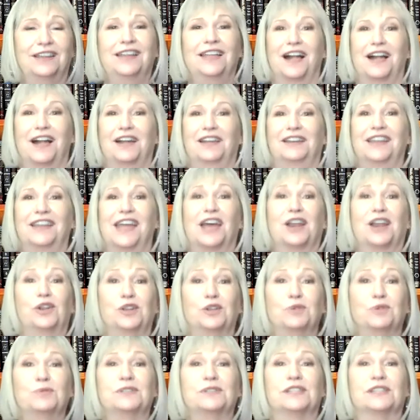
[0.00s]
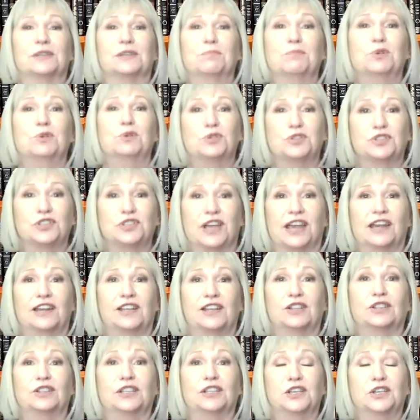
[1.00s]
Not only was the moonshine
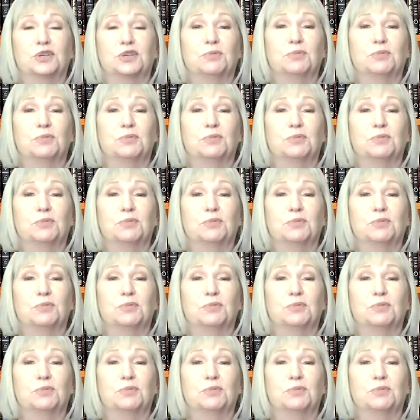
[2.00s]
illegal,